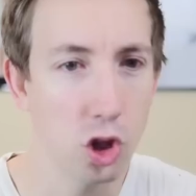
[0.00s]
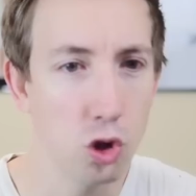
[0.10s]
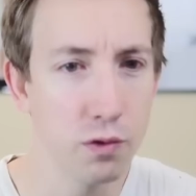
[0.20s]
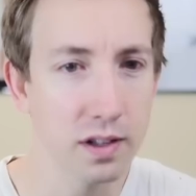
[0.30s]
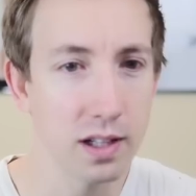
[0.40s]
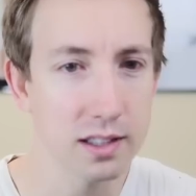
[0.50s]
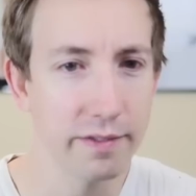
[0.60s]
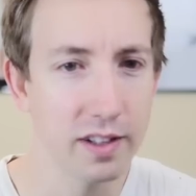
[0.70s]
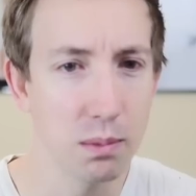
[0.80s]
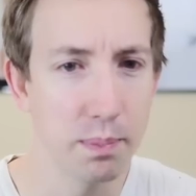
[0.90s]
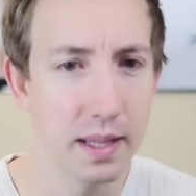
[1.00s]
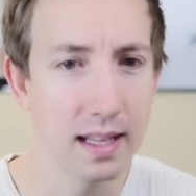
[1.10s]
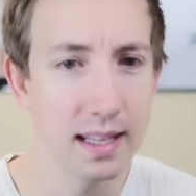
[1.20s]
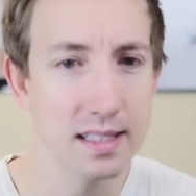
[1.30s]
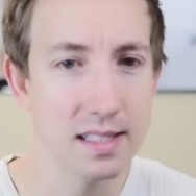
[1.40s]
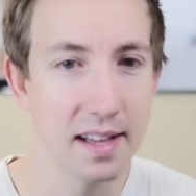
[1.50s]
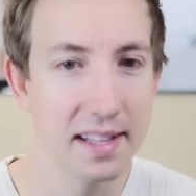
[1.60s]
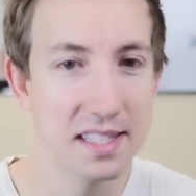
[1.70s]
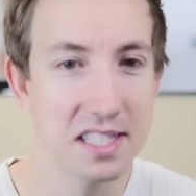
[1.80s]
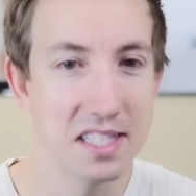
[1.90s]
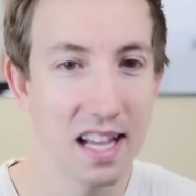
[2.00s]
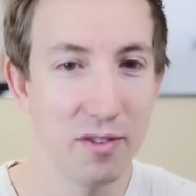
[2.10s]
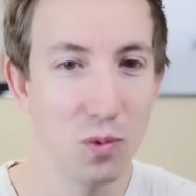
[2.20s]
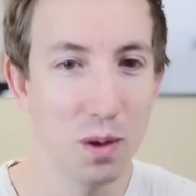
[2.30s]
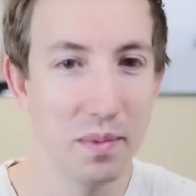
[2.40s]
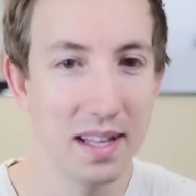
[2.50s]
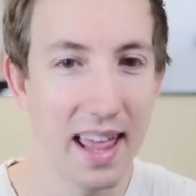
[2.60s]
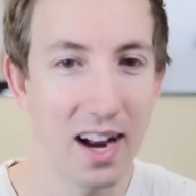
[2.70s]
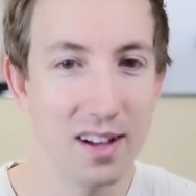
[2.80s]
You've collectively been inside seven women and